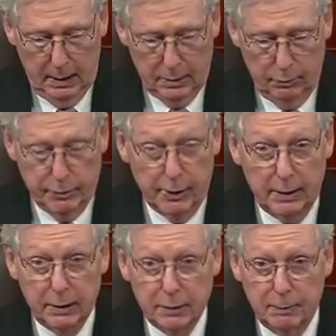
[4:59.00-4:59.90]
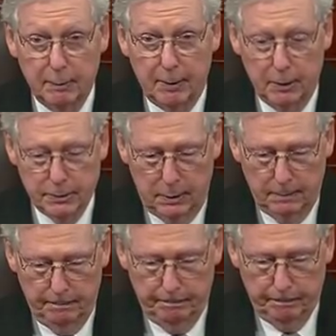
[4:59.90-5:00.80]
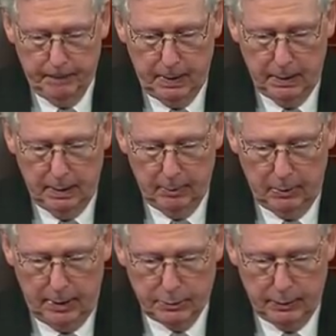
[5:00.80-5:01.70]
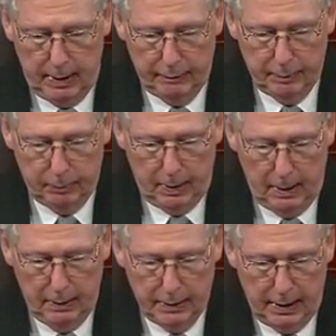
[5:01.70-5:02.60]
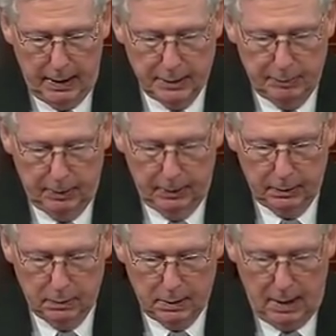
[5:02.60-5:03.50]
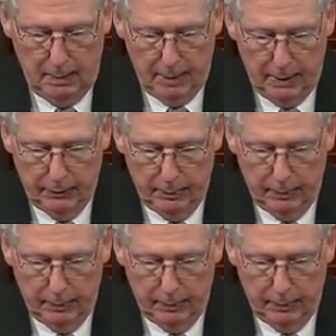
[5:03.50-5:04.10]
To reject this proposal, Democrats would have to prioritize political combat with the